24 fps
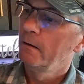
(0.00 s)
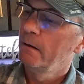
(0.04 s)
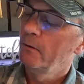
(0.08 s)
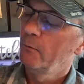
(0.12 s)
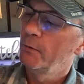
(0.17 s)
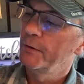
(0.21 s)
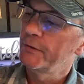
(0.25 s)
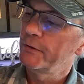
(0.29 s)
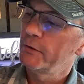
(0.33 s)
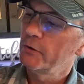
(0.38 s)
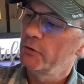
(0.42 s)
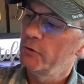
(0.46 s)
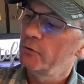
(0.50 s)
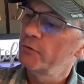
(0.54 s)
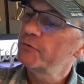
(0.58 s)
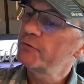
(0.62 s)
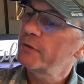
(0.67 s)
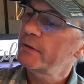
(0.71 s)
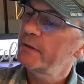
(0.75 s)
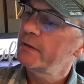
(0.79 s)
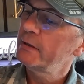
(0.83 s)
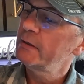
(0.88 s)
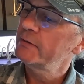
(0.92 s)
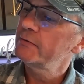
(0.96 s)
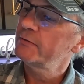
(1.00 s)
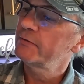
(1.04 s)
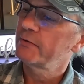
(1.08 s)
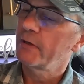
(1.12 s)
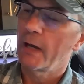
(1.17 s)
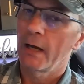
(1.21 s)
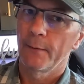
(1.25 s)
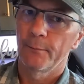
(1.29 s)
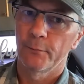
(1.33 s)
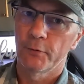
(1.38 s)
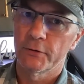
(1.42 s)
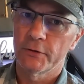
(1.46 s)
with the use of this,
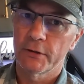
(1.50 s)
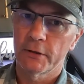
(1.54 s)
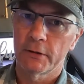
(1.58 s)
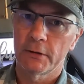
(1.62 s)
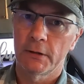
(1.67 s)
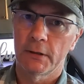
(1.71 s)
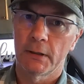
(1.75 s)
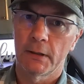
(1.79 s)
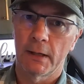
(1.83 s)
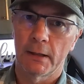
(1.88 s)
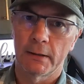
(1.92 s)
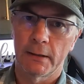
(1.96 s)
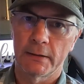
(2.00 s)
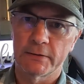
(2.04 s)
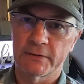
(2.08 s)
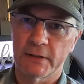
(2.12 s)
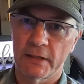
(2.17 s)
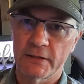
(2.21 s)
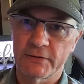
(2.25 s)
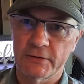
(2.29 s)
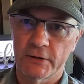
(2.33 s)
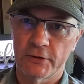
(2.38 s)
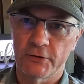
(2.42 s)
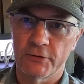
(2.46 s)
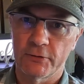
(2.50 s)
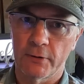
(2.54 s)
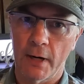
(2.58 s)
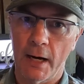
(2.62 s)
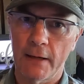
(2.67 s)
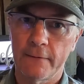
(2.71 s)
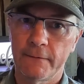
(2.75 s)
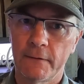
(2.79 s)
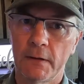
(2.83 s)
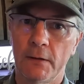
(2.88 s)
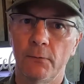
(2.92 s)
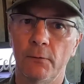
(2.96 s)
particularly, as I said,
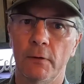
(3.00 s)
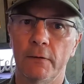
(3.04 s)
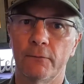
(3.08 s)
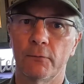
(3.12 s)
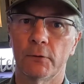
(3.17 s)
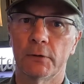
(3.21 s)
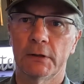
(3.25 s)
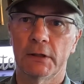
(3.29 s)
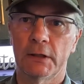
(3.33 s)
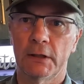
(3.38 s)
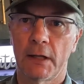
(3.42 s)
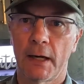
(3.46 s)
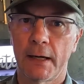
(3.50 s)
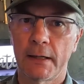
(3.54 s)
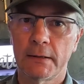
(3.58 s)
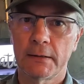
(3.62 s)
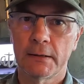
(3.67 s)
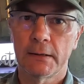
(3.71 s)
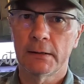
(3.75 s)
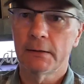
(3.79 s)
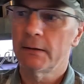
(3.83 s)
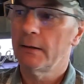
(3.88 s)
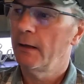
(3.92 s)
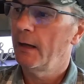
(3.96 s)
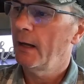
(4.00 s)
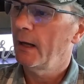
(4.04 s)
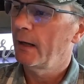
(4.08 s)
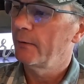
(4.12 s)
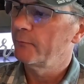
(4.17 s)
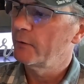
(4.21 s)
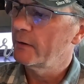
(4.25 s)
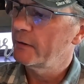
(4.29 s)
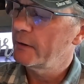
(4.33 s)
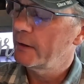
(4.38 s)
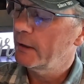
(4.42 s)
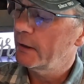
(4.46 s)
driving. We've really liked it.
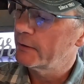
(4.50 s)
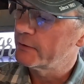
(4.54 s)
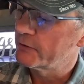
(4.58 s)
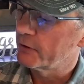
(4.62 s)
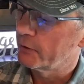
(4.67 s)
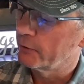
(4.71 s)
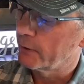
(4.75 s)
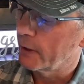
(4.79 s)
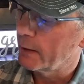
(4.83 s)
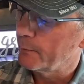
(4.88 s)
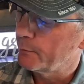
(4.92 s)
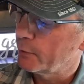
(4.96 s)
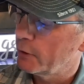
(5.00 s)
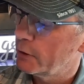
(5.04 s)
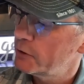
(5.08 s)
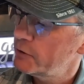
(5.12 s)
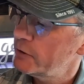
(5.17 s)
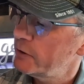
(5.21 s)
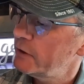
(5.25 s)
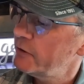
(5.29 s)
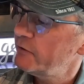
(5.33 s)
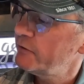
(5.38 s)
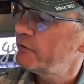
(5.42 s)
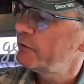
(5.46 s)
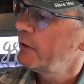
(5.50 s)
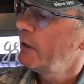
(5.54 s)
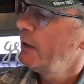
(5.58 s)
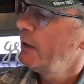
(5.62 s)
We think it's a great purchase.